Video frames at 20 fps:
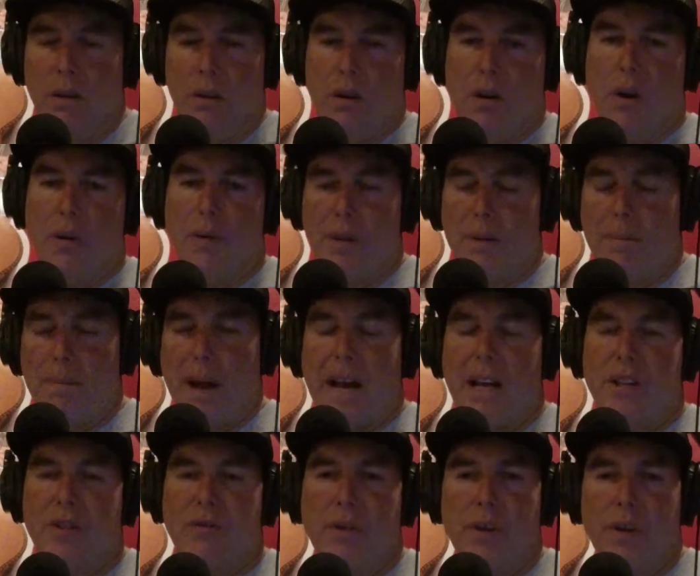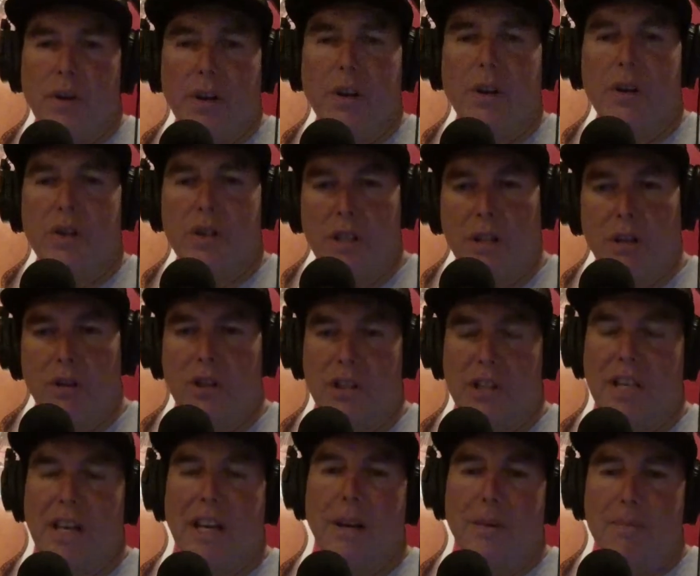over the past few years. They're just
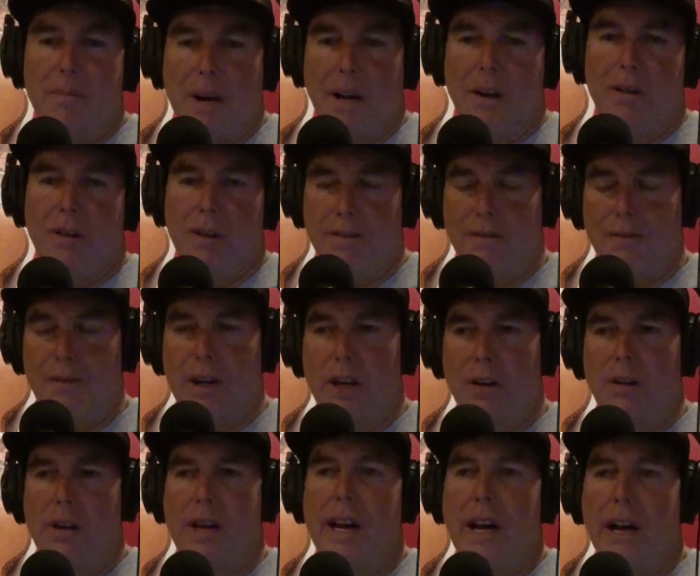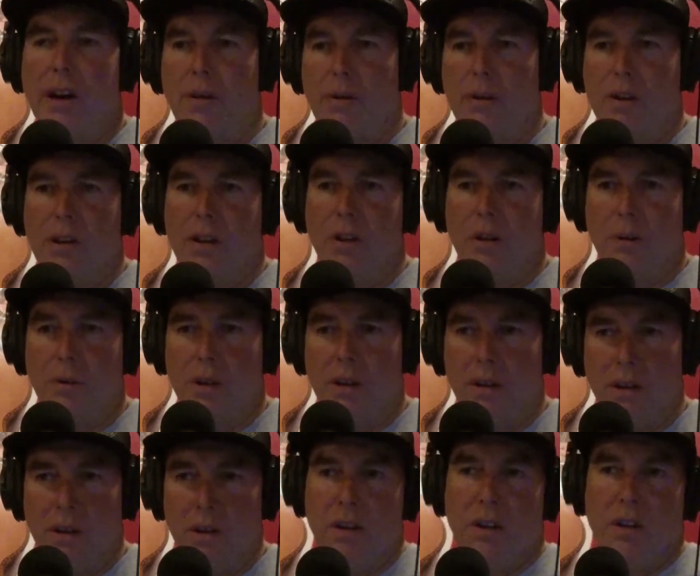getting better at figuring out, you know, the
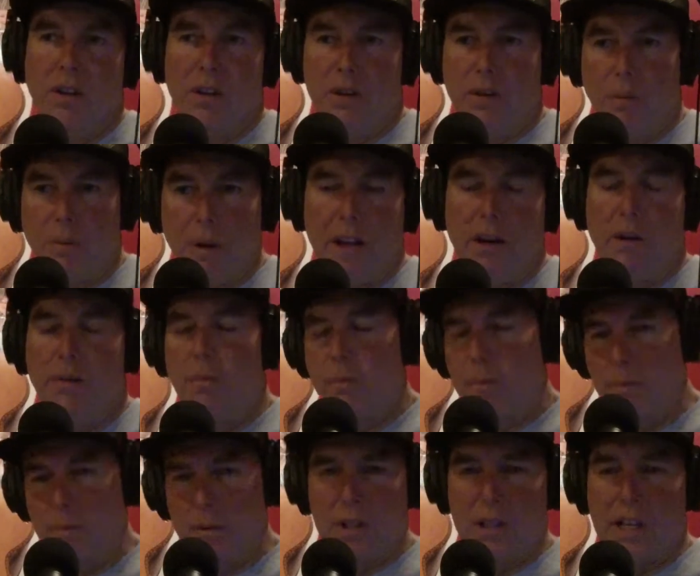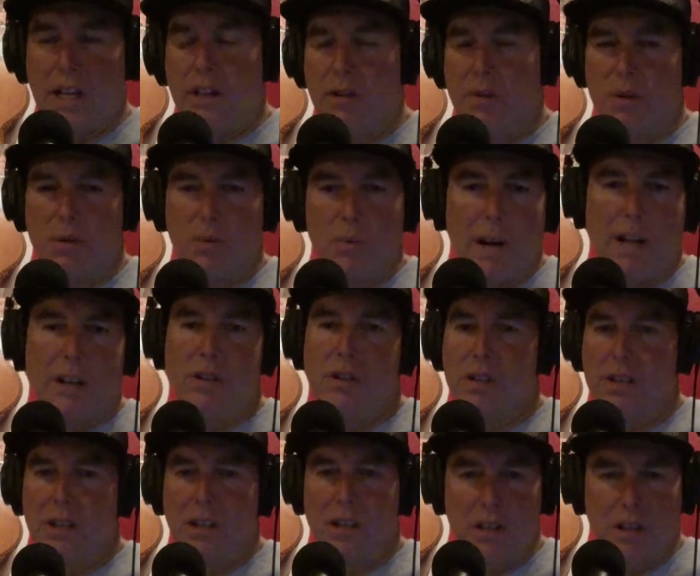way to send those wedges
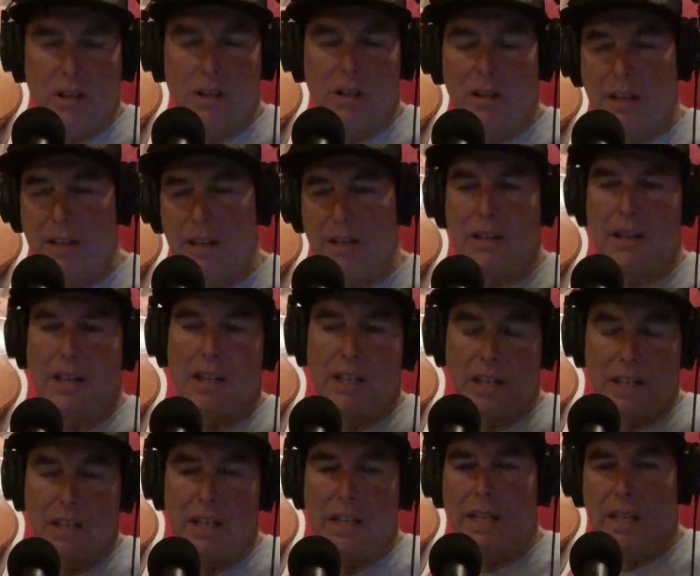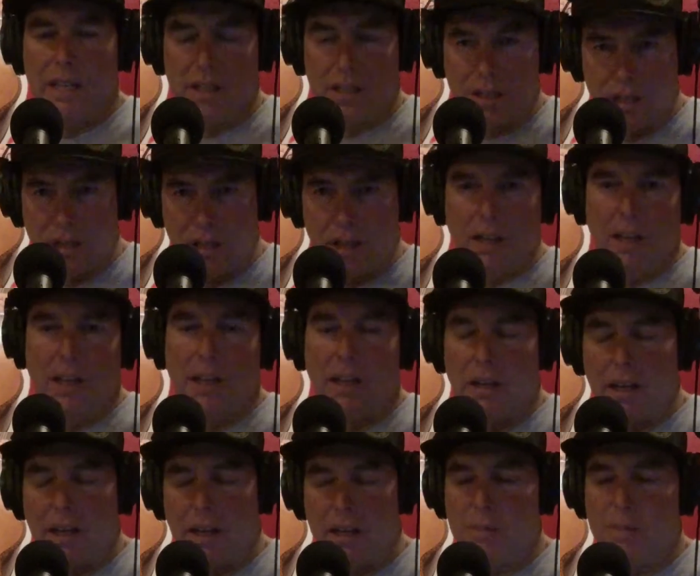into the disc and
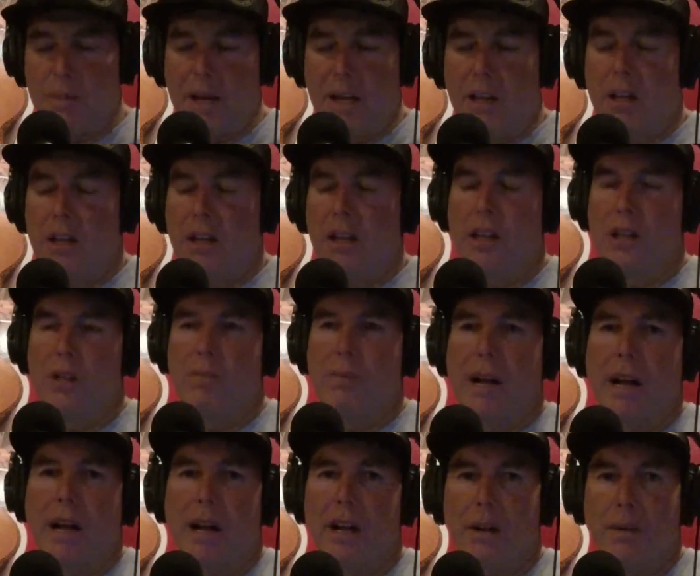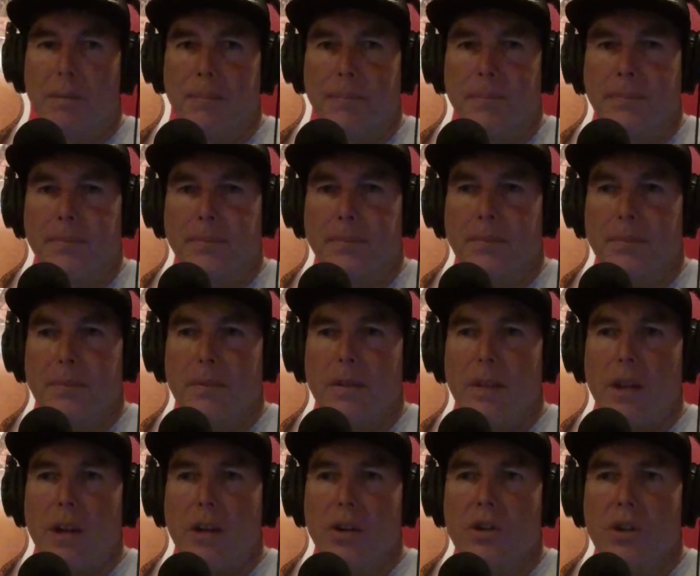expand the clutch pack.
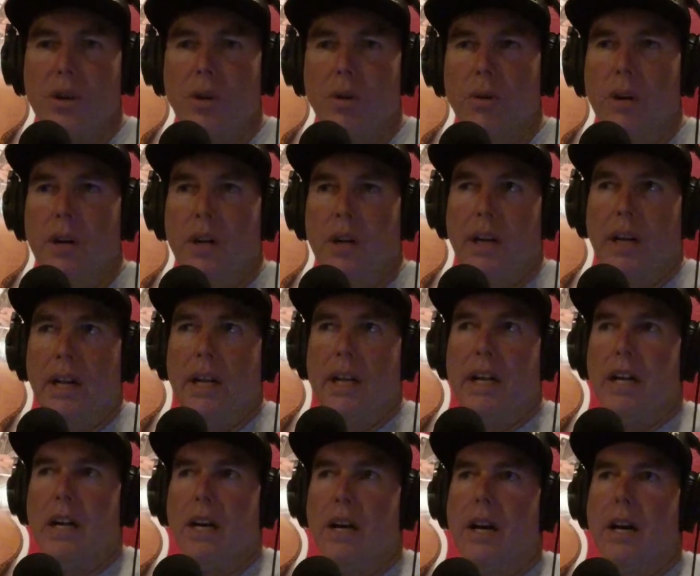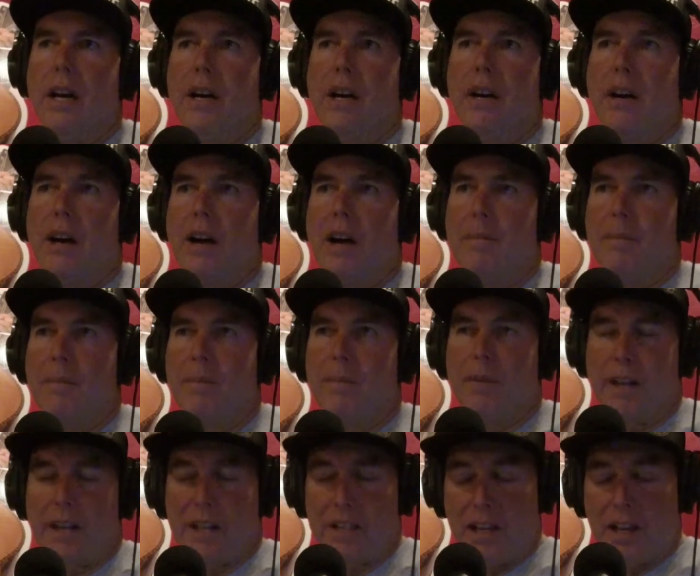So,
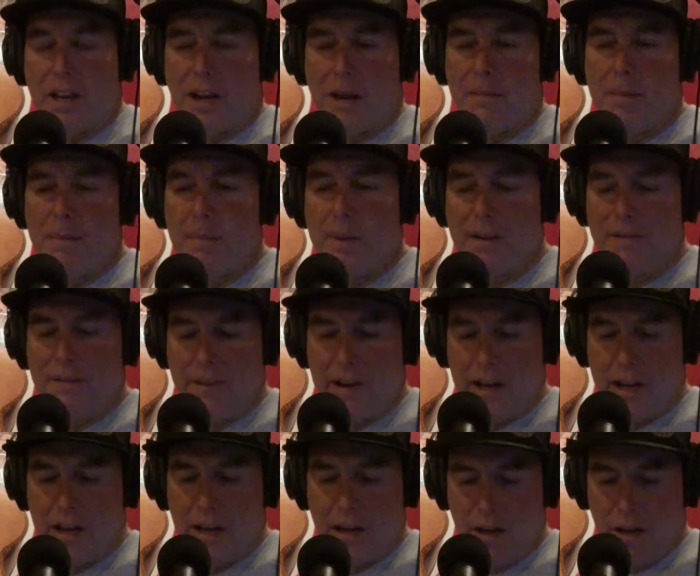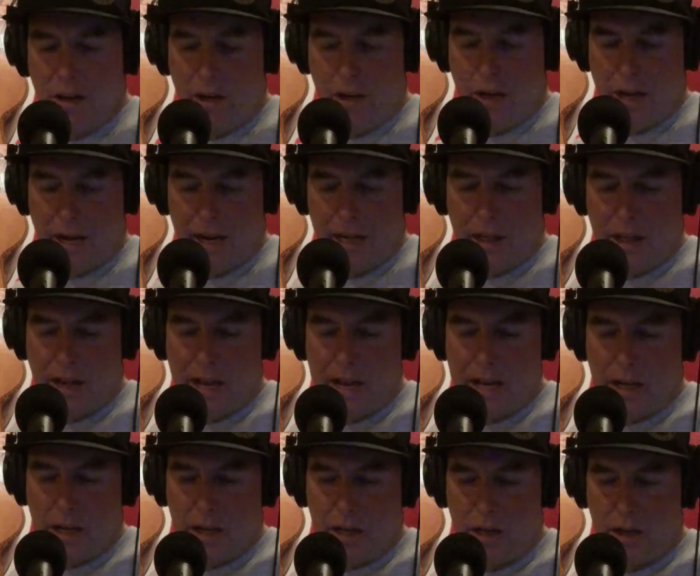like I said, I'm a big fan. I
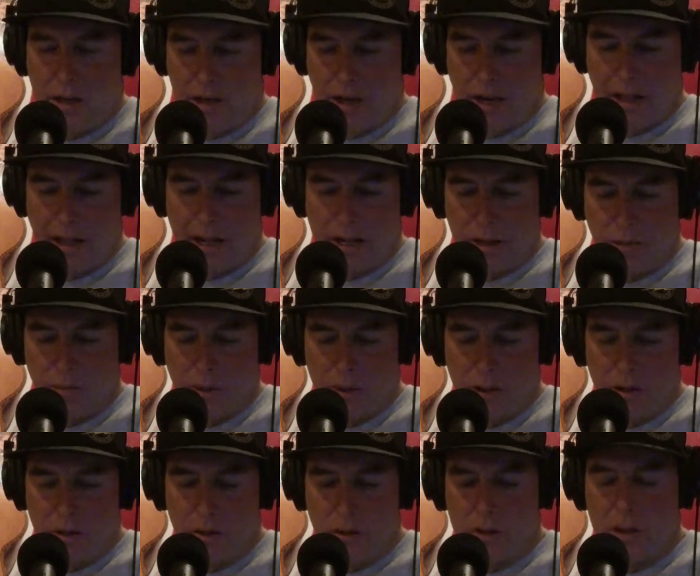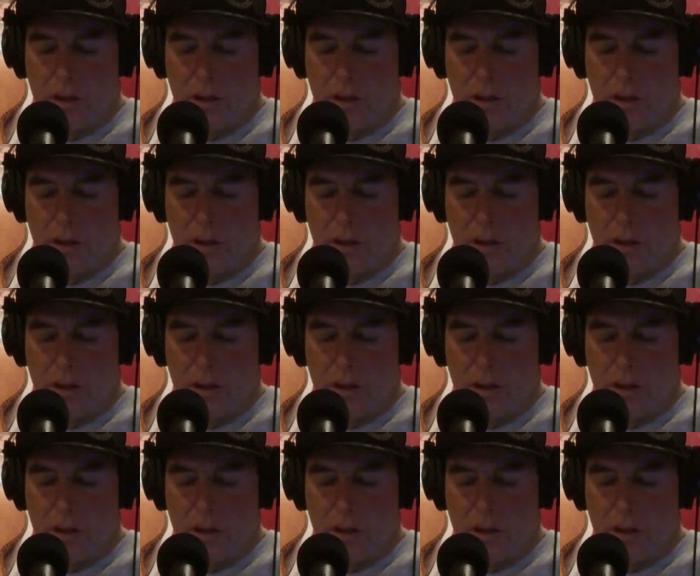like the Recluse.